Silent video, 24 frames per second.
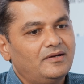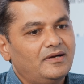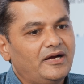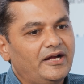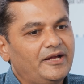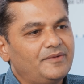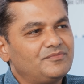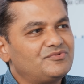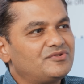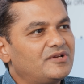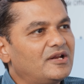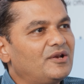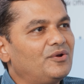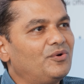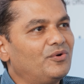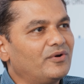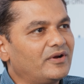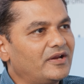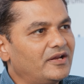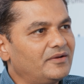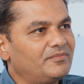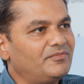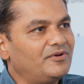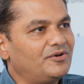I am still
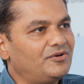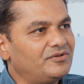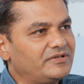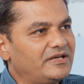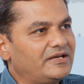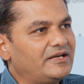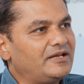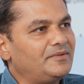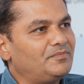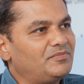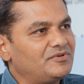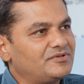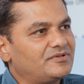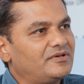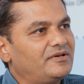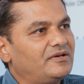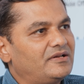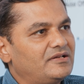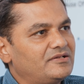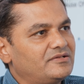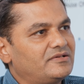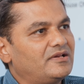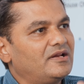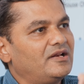okay because 80%
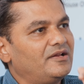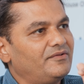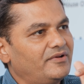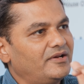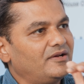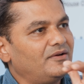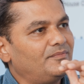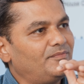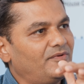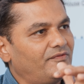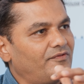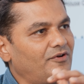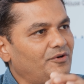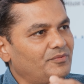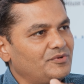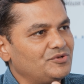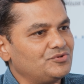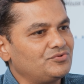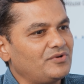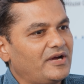is delivering performance.